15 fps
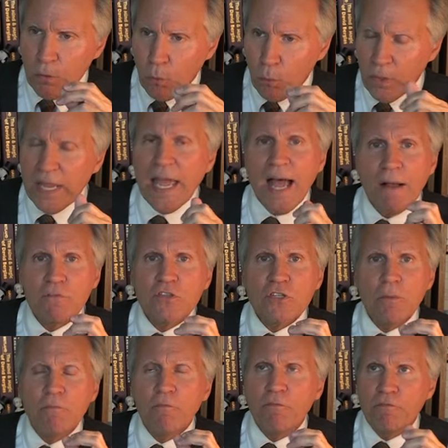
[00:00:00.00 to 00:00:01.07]
we have
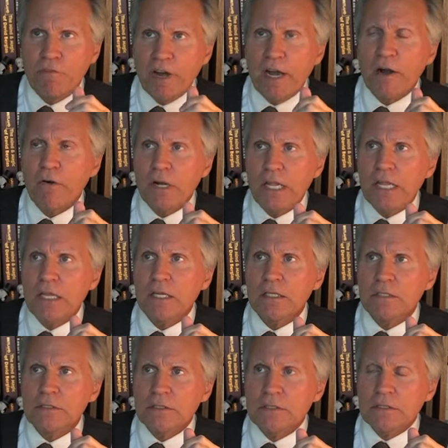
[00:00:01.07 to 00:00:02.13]
some very
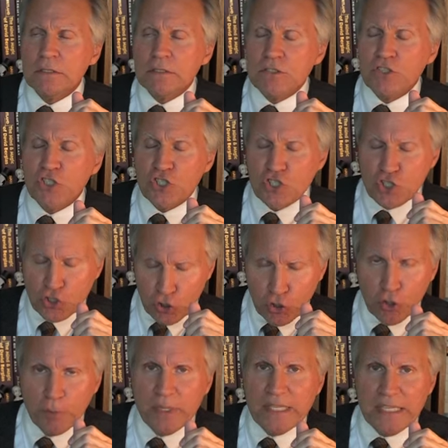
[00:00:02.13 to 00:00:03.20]

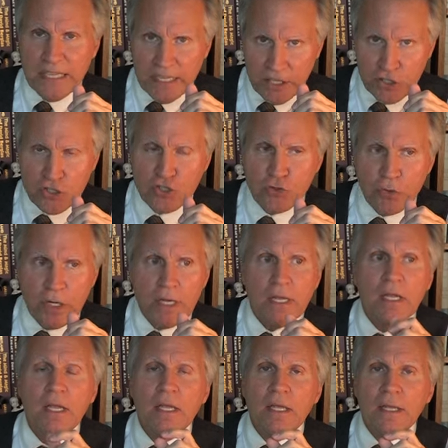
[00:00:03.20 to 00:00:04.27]
disturbing history
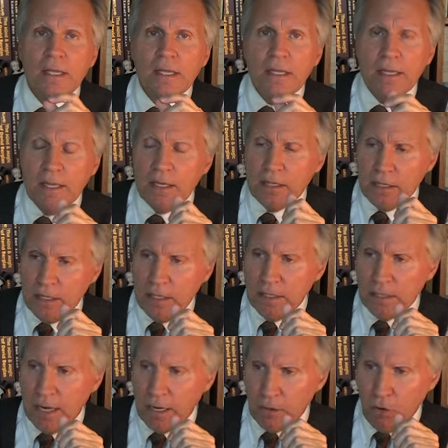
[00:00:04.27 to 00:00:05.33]
in,
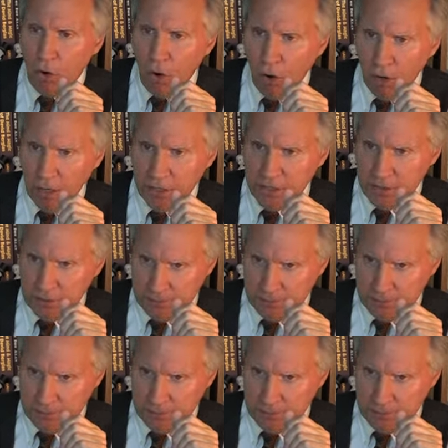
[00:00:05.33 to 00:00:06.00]
in our art.